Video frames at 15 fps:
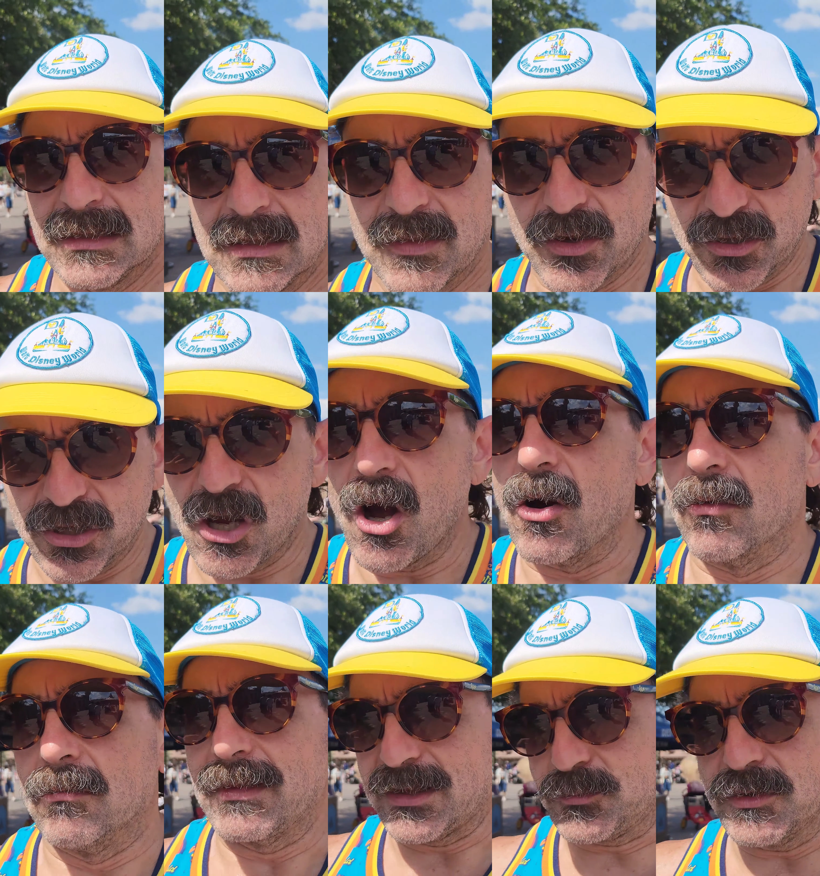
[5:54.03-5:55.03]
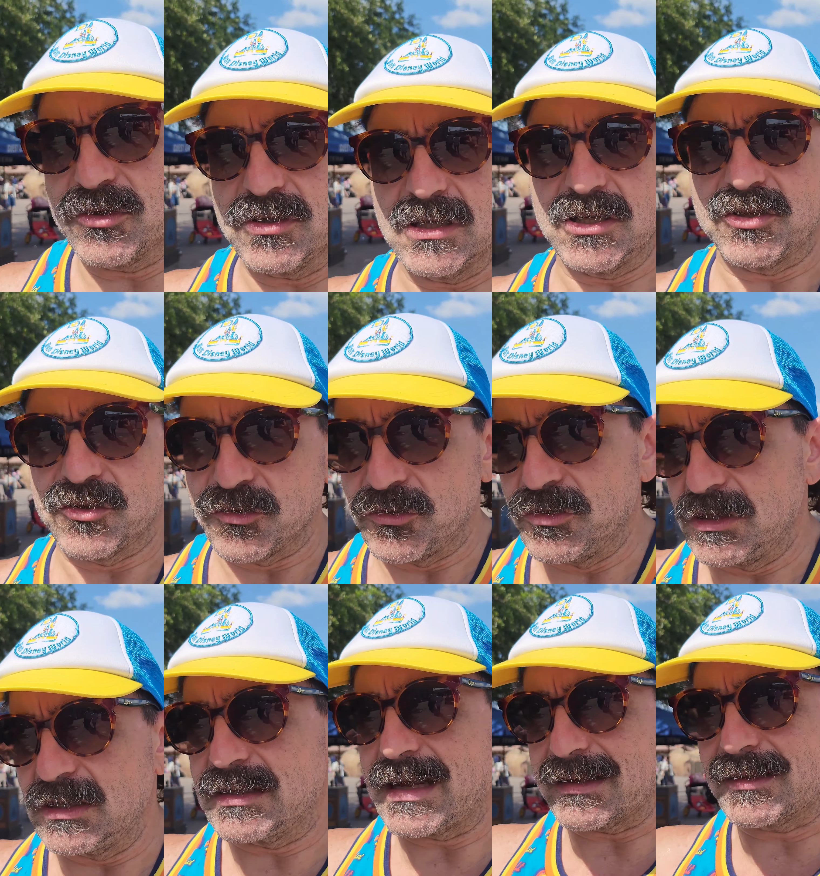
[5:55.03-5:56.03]
There you go. That's what you need to do. You
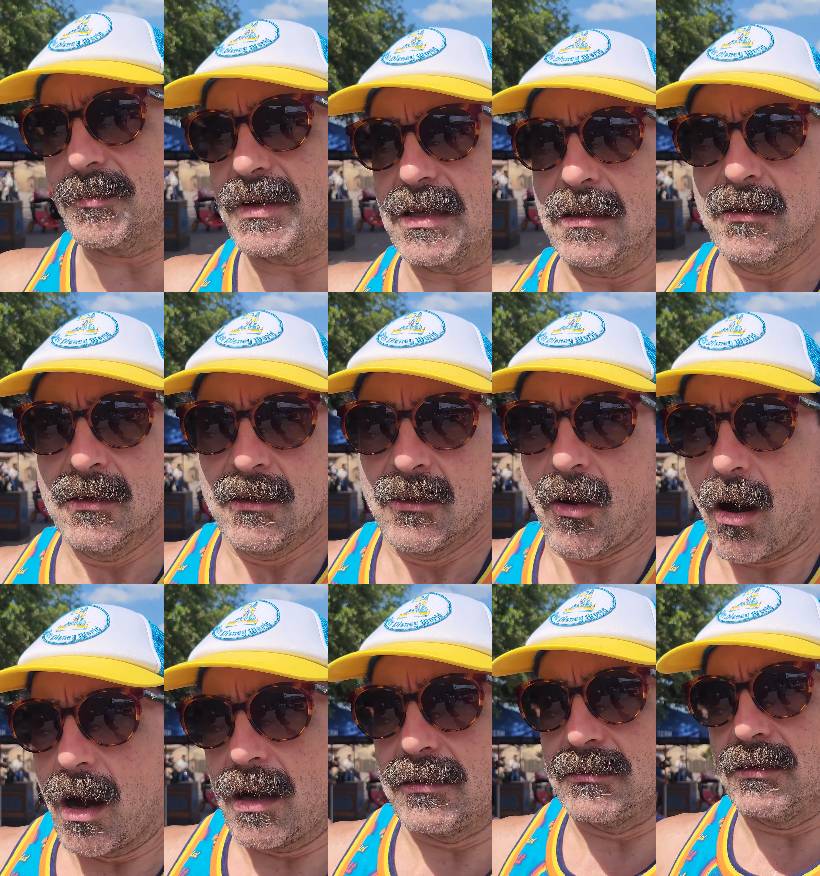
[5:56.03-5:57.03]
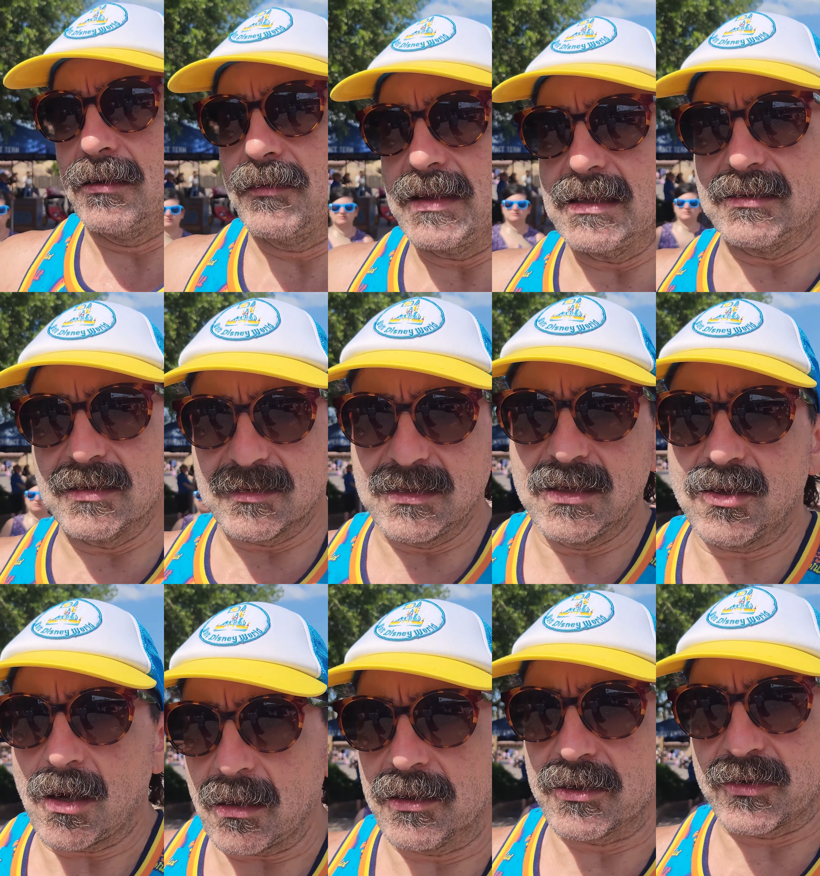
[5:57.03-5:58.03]
need to get somebody on the Disney
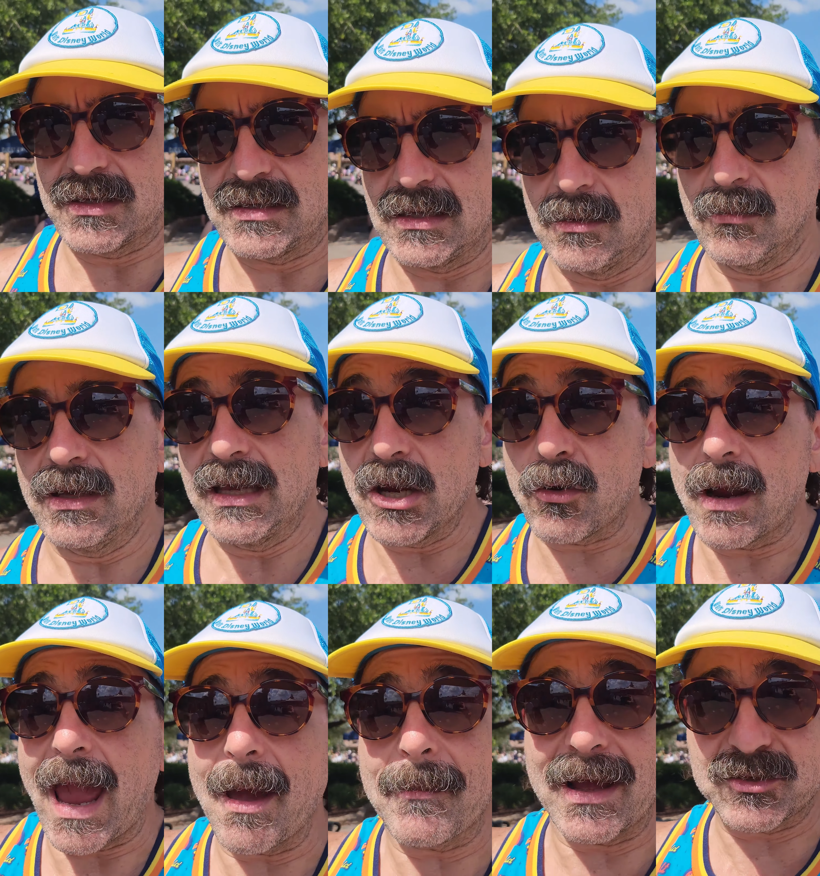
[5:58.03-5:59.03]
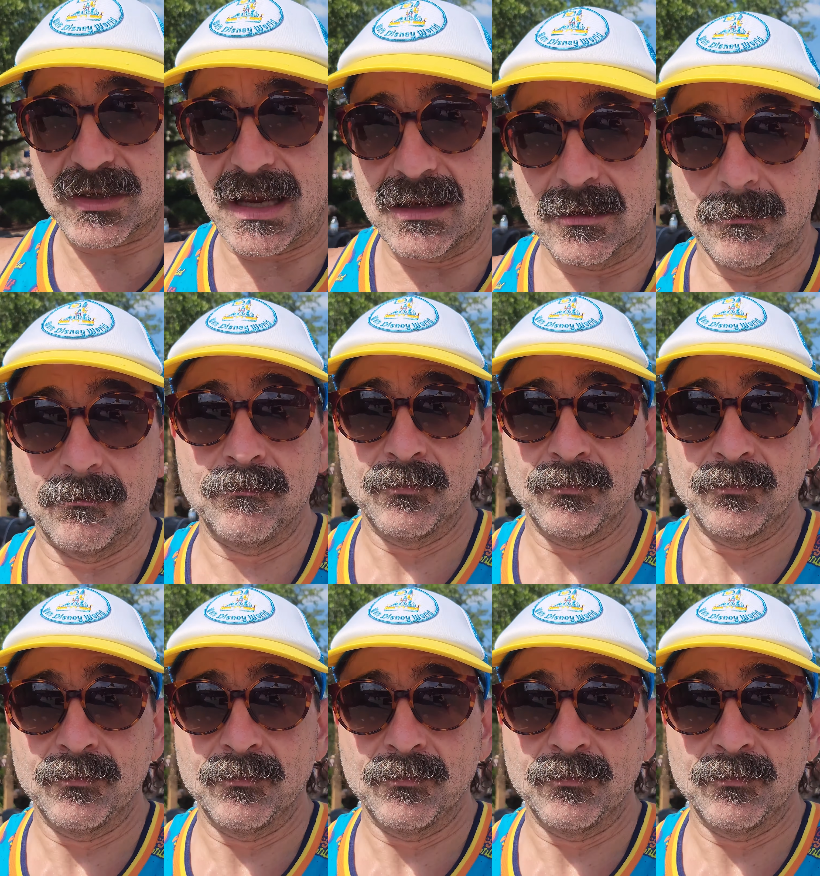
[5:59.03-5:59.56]
culinary team here at Magic Kingdom,